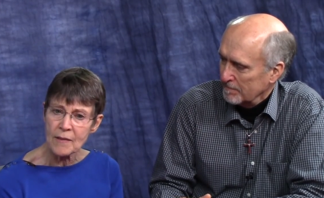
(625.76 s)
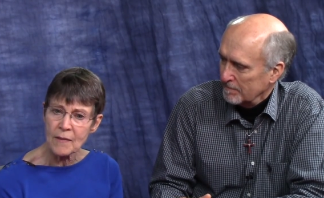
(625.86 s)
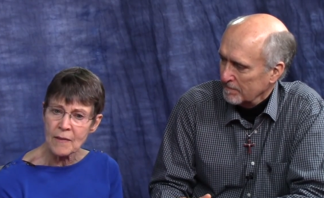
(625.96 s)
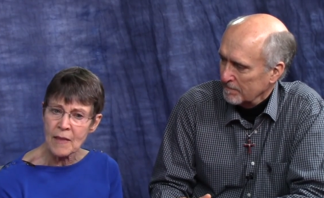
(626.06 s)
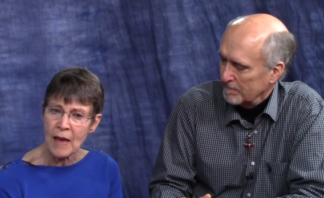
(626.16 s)

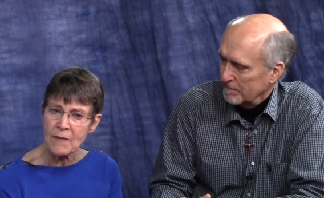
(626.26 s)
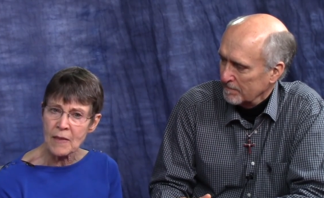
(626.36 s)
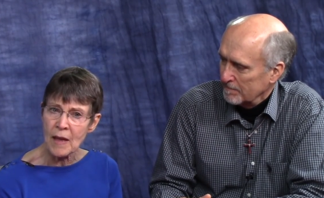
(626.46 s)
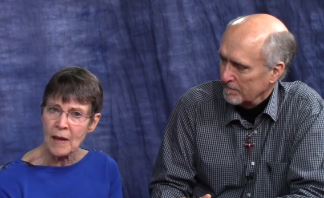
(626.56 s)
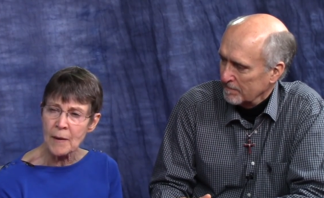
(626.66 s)
Speaker 1: that
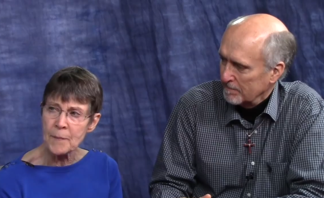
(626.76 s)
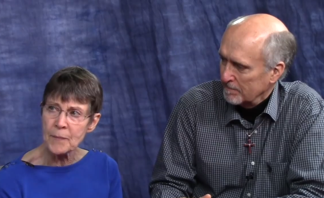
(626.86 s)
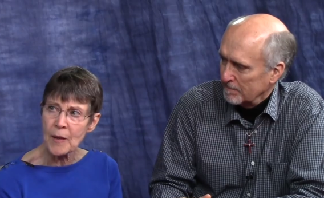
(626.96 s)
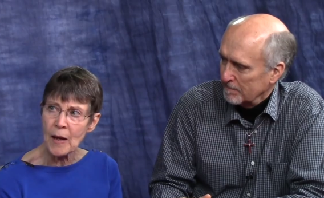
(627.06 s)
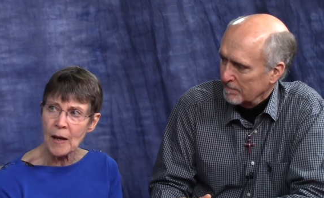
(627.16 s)
the
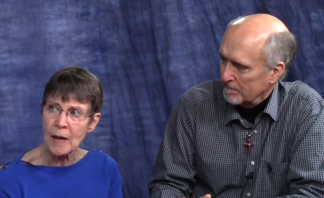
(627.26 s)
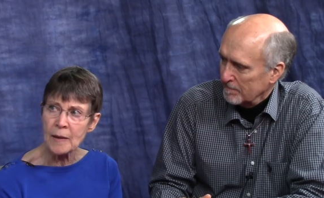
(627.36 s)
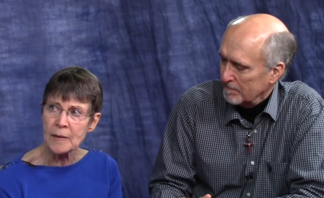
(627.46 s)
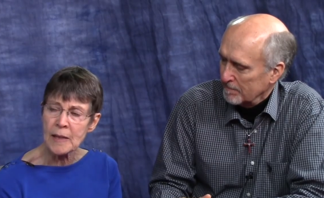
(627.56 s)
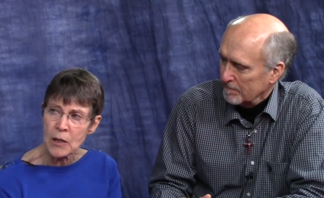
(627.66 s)

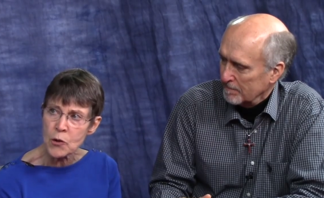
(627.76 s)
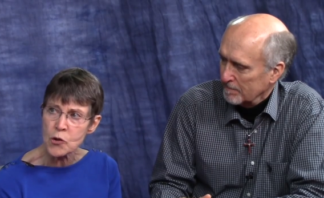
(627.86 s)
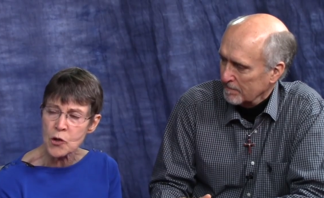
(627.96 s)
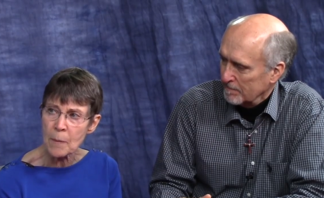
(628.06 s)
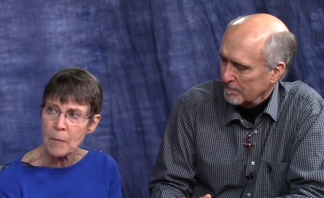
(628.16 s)
uh,
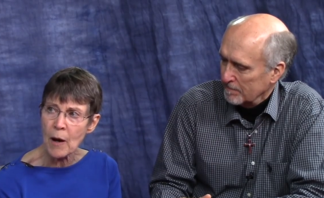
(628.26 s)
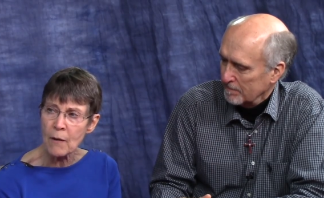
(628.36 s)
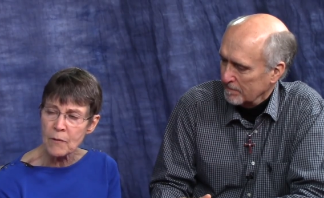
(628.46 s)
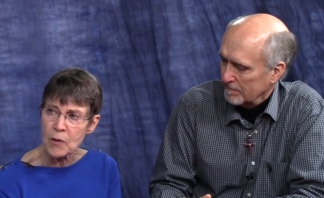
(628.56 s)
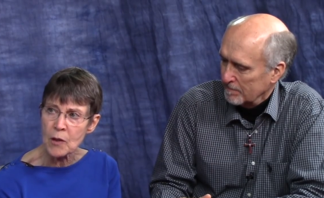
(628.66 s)
leadership
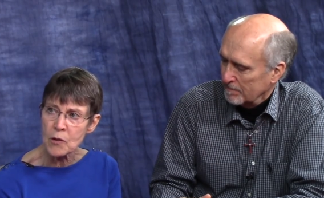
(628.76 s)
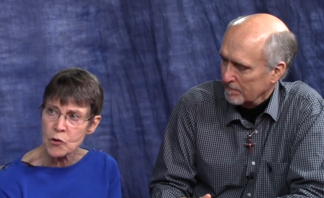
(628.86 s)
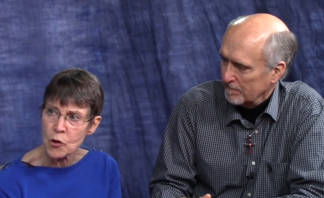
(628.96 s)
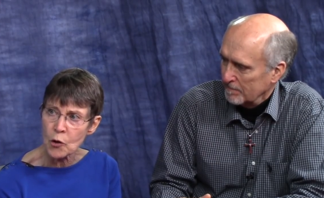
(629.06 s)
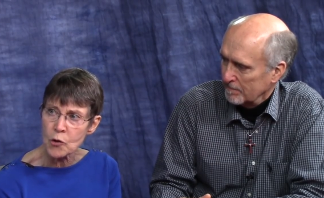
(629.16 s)
of the
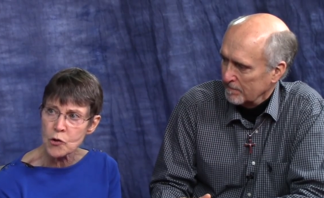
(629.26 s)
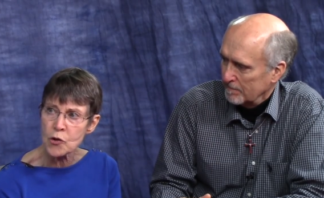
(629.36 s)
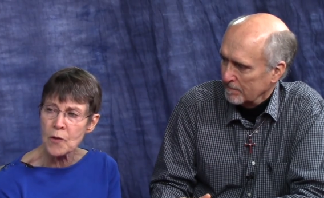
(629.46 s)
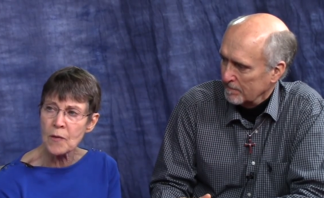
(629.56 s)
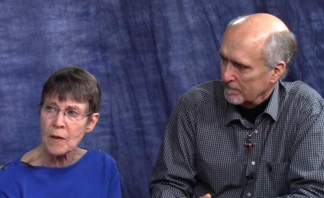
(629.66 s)

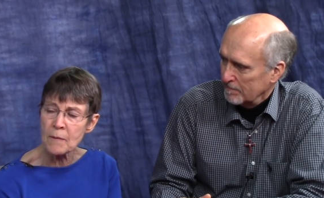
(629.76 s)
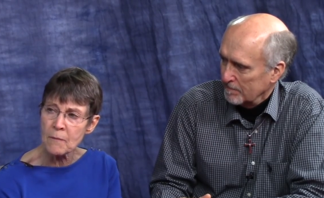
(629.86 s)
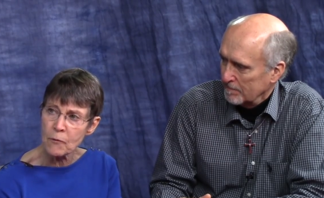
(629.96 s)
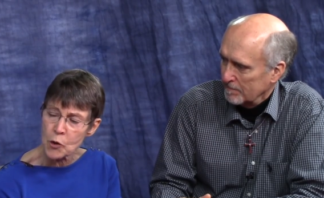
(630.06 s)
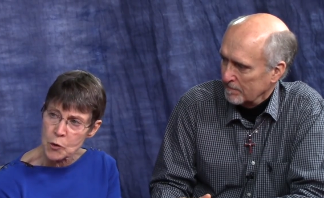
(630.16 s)
church, the
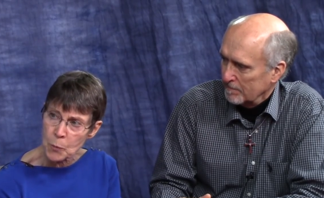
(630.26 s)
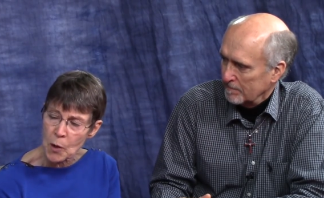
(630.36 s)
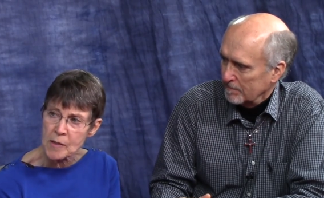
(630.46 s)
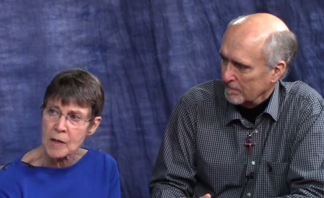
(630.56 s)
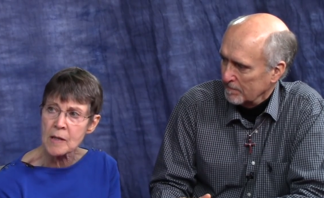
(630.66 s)
first
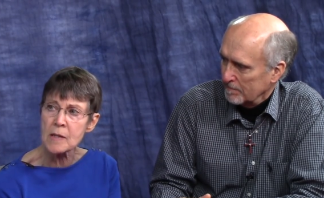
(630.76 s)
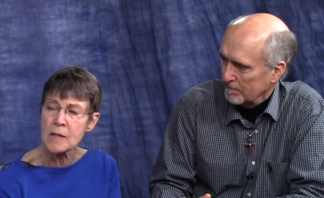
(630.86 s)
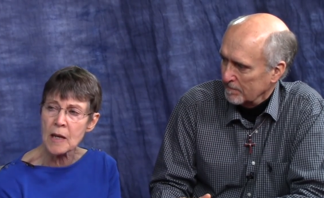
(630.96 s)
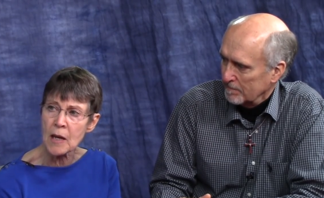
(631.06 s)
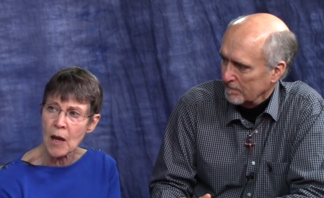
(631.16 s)

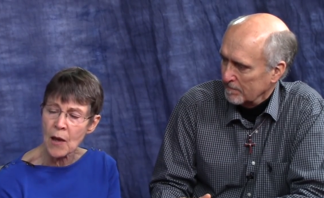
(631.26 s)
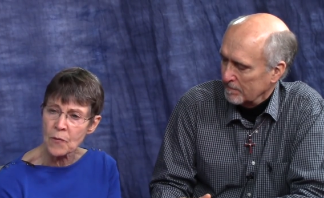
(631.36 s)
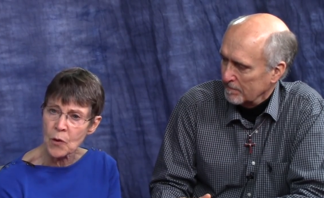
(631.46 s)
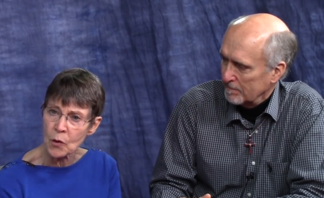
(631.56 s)
presidency and the